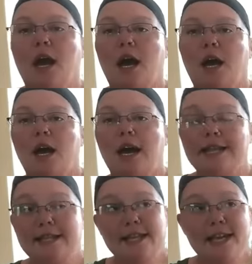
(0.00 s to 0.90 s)

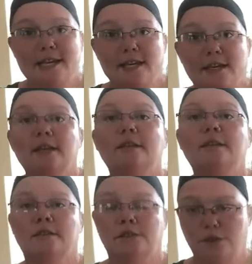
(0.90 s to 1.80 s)
And then
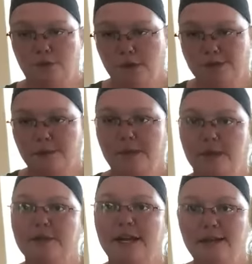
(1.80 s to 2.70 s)
do a Marcel barrel
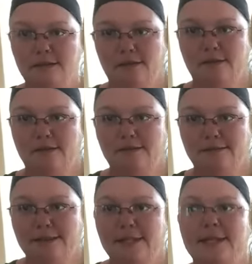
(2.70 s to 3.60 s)
set,
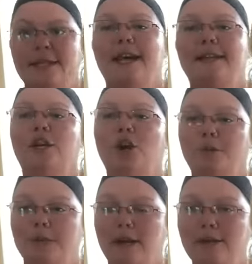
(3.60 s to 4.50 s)
and then comb
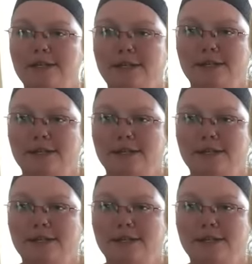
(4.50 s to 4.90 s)
it out into